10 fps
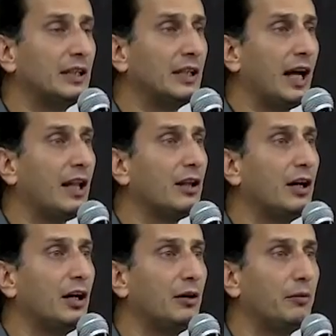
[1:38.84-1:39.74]
in
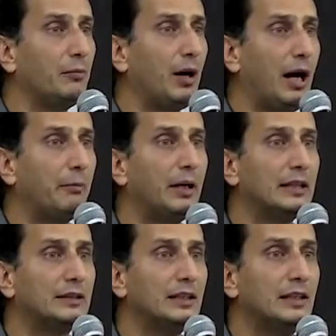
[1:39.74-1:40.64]
Allah,
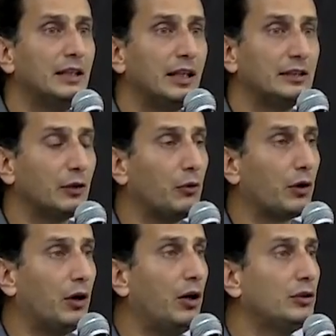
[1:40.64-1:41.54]
Muhammad, in the
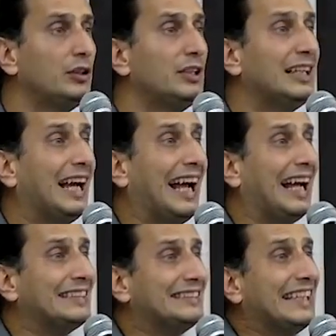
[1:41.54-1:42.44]
Quran,
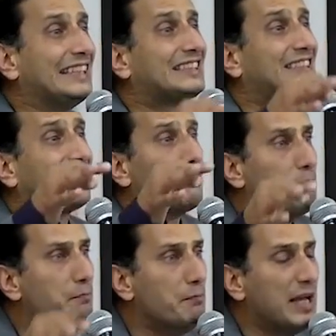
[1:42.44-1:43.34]
and they
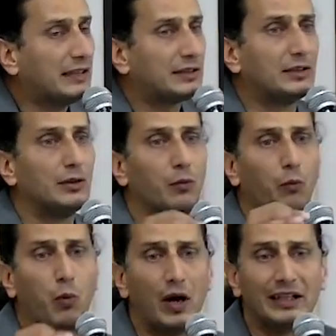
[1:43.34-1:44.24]
submit
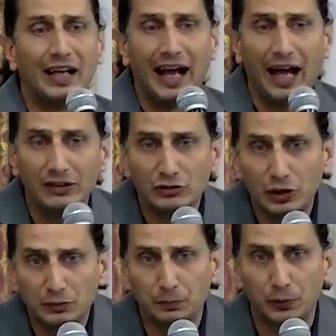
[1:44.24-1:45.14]

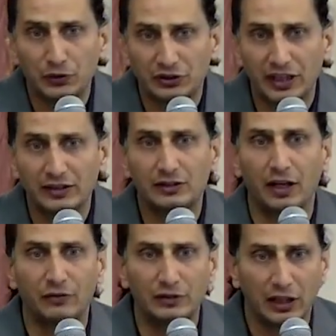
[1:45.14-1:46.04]
100%
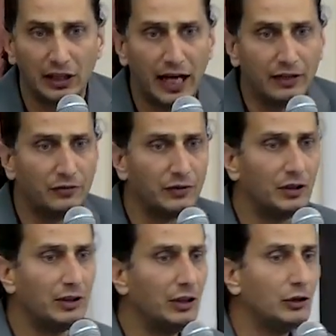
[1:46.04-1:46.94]
of their life
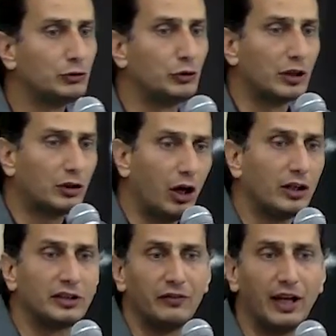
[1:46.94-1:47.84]
to the
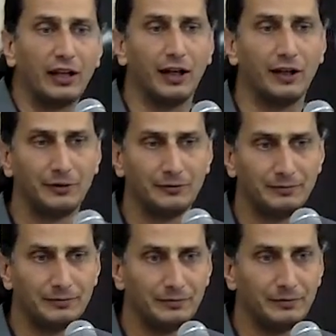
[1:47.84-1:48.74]
cause of Allah.
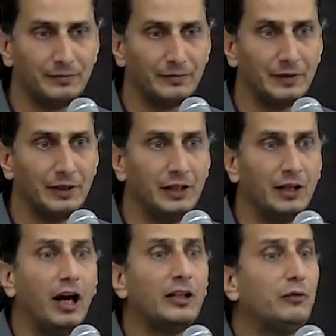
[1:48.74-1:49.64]

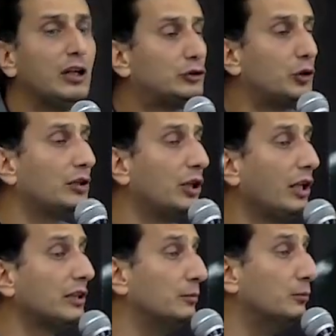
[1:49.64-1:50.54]
Otherwise, you are
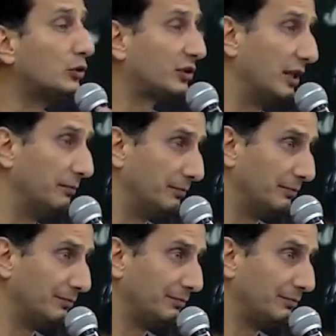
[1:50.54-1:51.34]
not a Muslim.